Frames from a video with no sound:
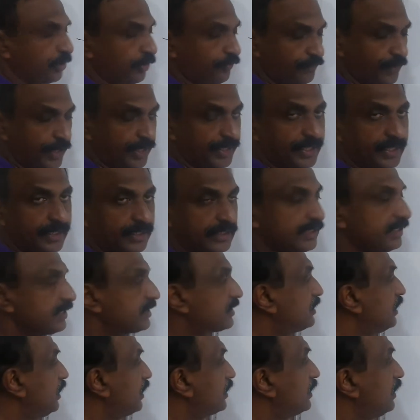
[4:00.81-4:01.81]
of any
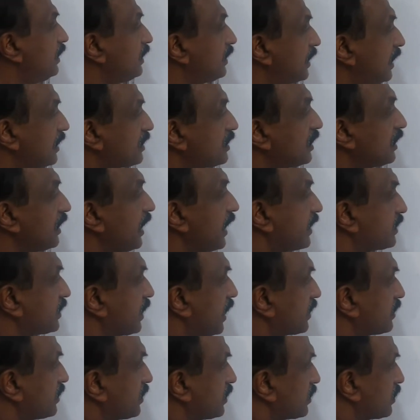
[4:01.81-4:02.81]
circle touching
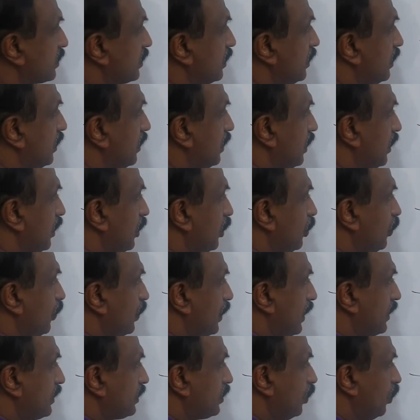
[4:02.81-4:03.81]
x-axis?
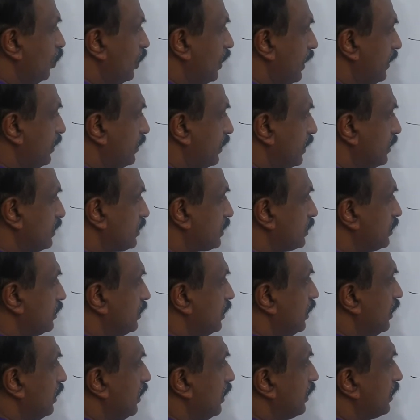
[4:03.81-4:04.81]
You can look at this.
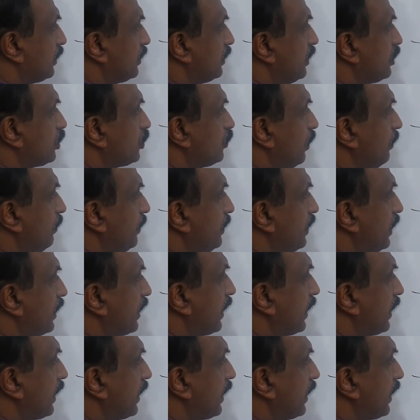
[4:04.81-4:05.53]
This will be the